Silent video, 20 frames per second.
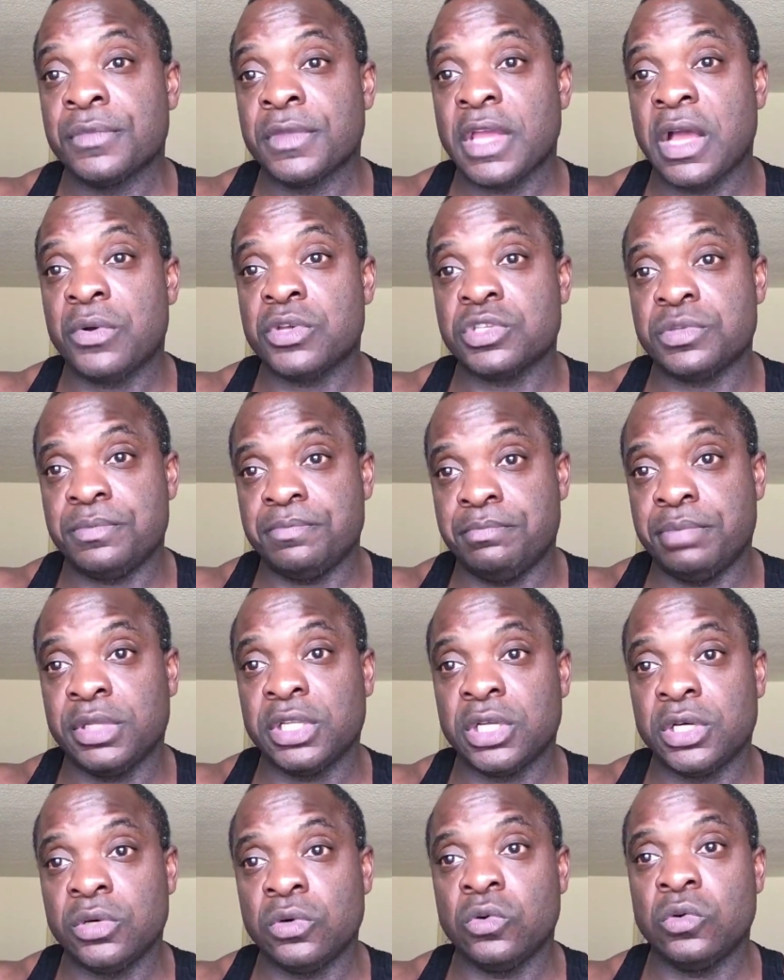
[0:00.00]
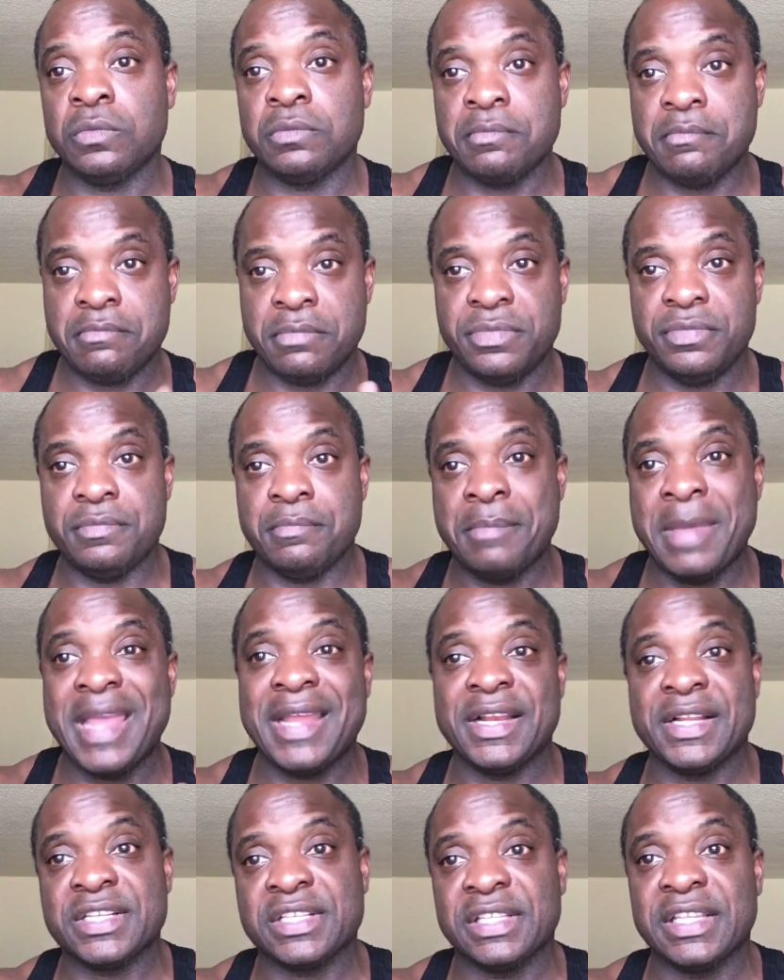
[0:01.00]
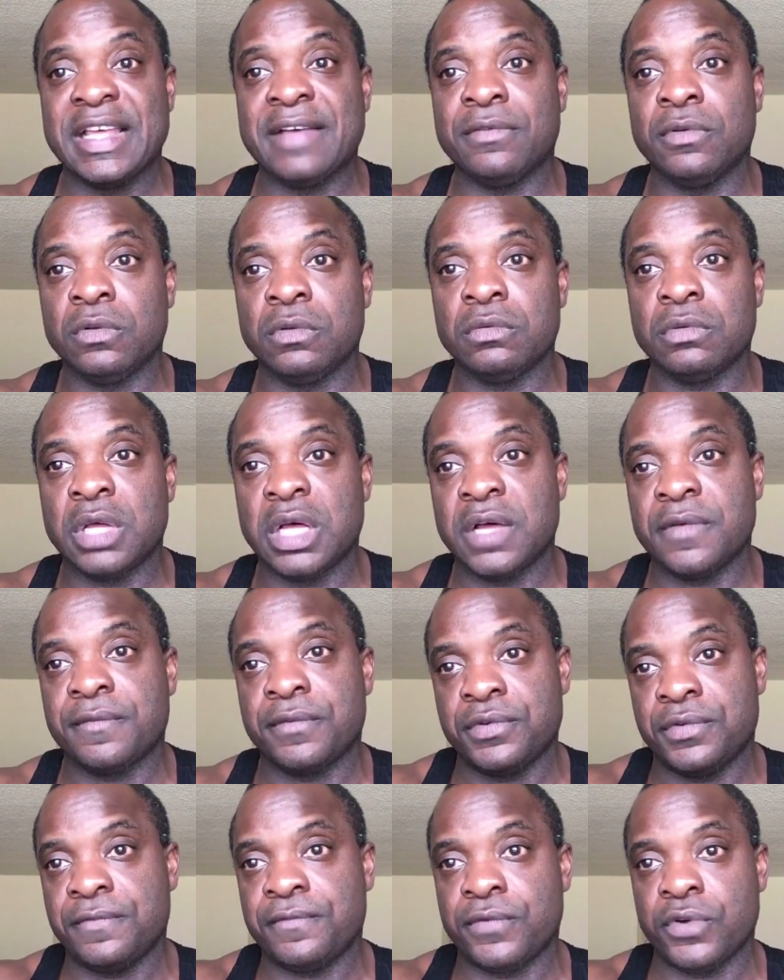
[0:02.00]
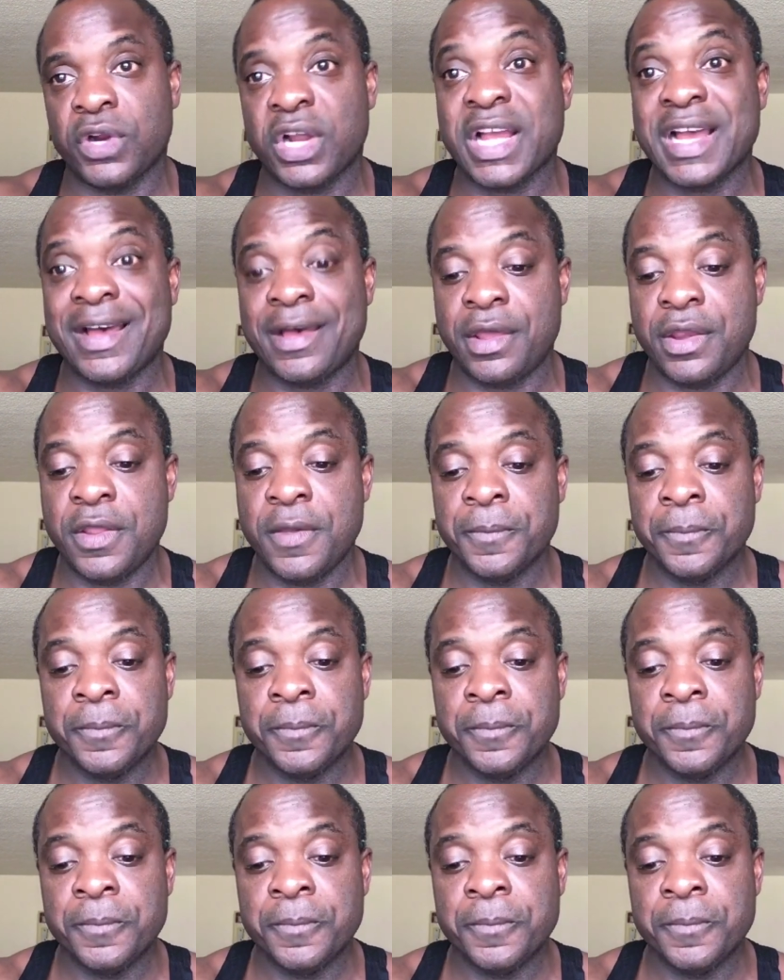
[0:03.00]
I was below maintenance level for a cut.